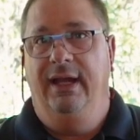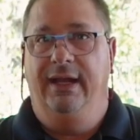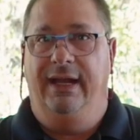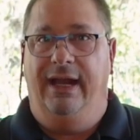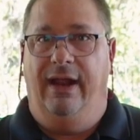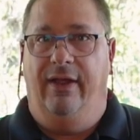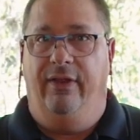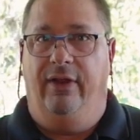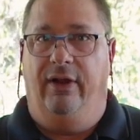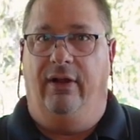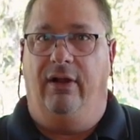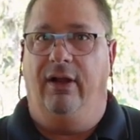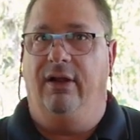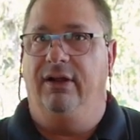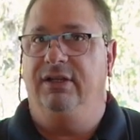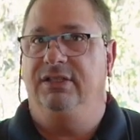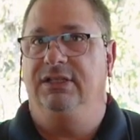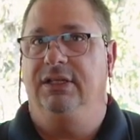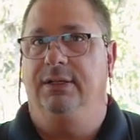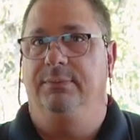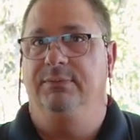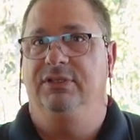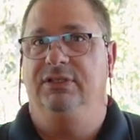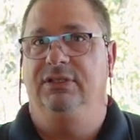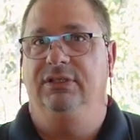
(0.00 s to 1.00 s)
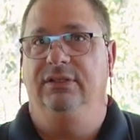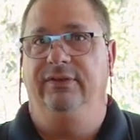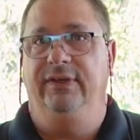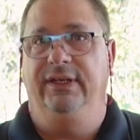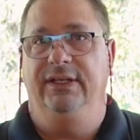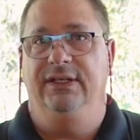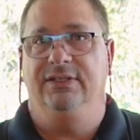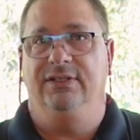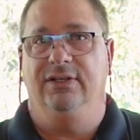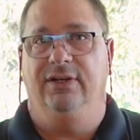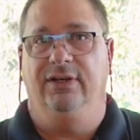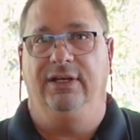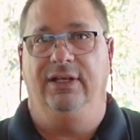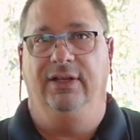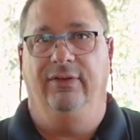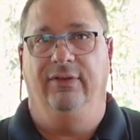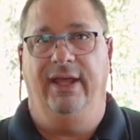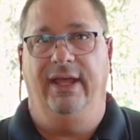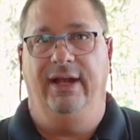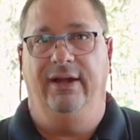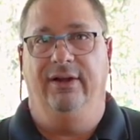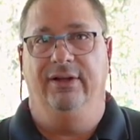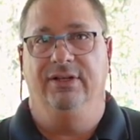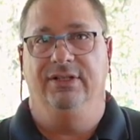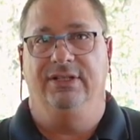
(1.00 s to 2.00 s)
Now there are some sous vide
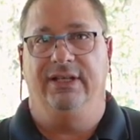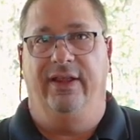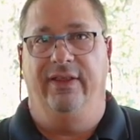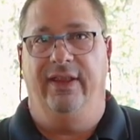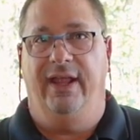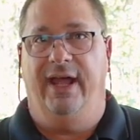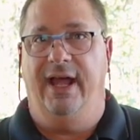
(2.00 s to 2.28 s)
circulators on